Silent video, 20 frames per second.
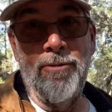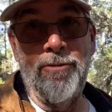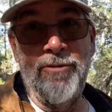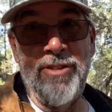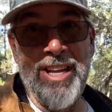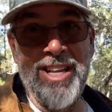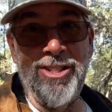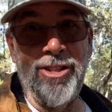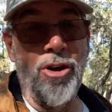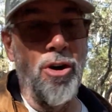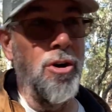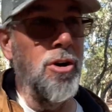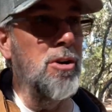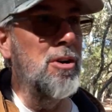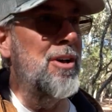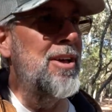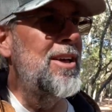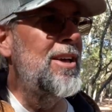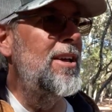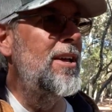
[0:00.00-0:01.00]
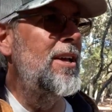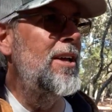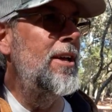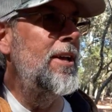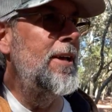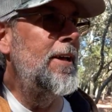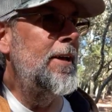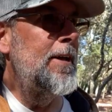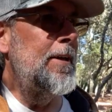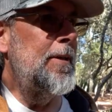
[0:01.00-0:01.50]
feet long
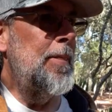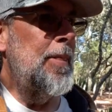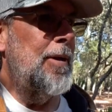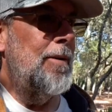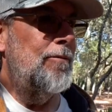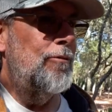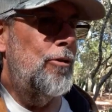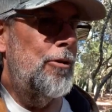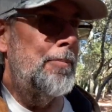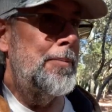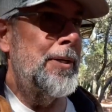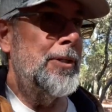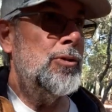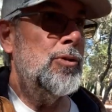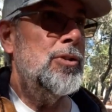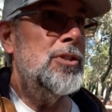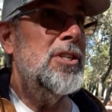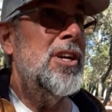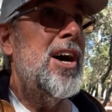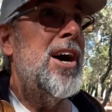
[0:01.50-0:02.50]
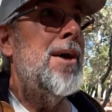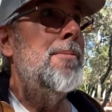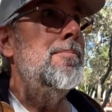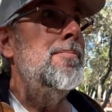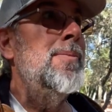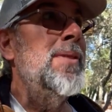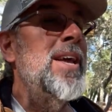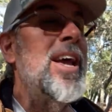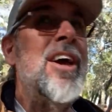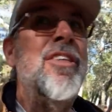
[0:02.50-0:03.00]
for the pistol stop.
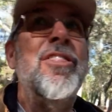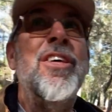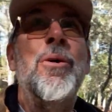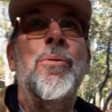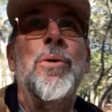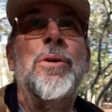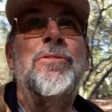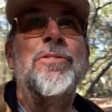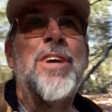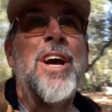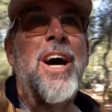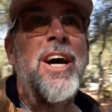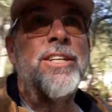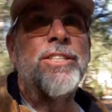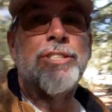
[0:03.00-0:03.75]
And then we've got